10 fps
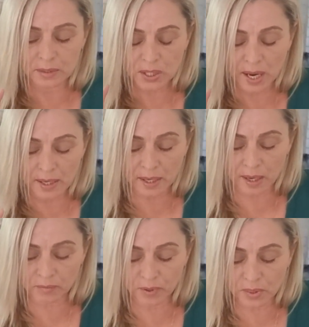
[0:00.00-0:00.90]
take
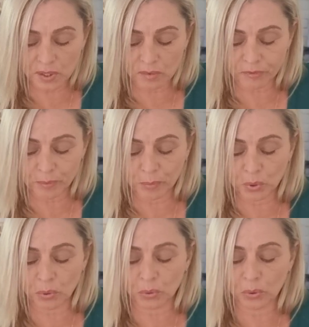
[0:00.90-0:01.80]
everything from
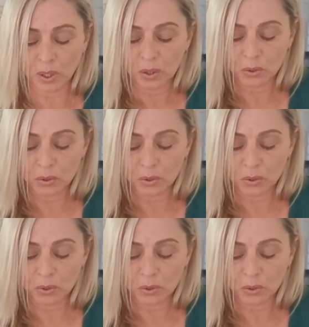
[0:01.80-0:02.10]
you,